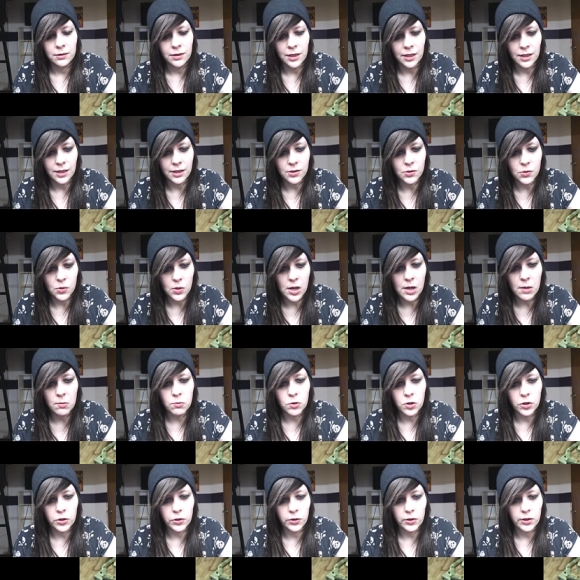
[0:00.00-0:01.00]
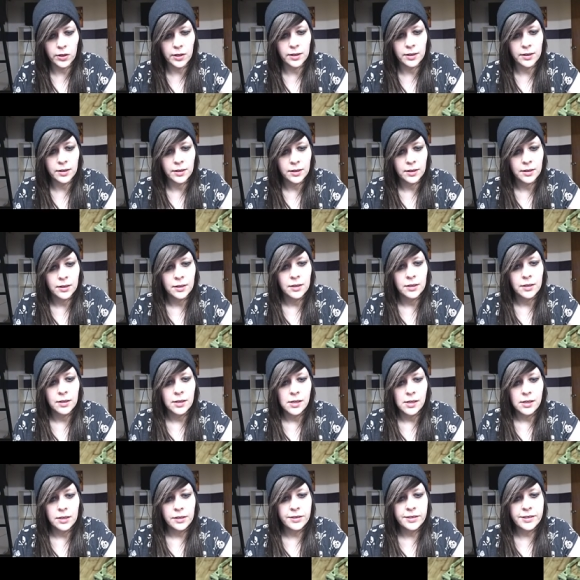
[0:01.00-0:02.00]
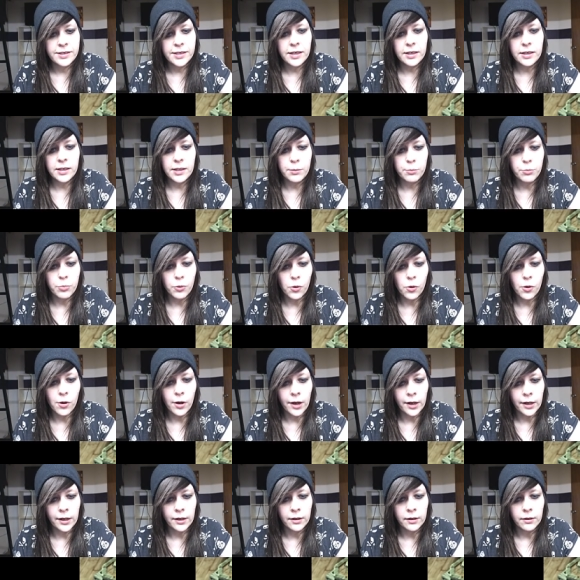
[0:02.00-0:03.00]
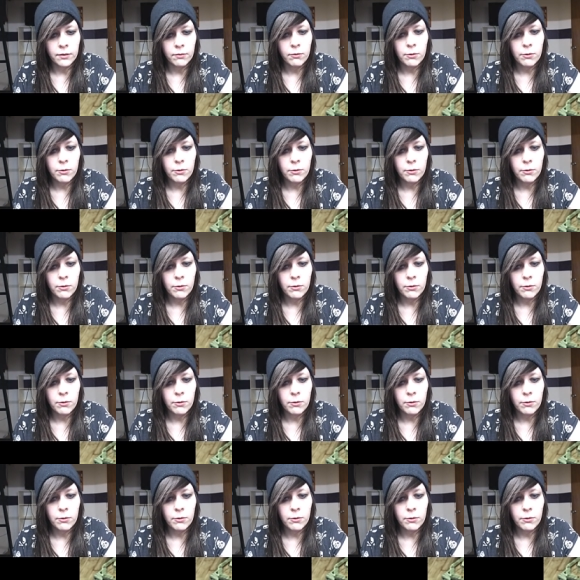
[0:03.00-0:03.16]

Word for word: Yeah, that's what I'm wondering. Silly boy.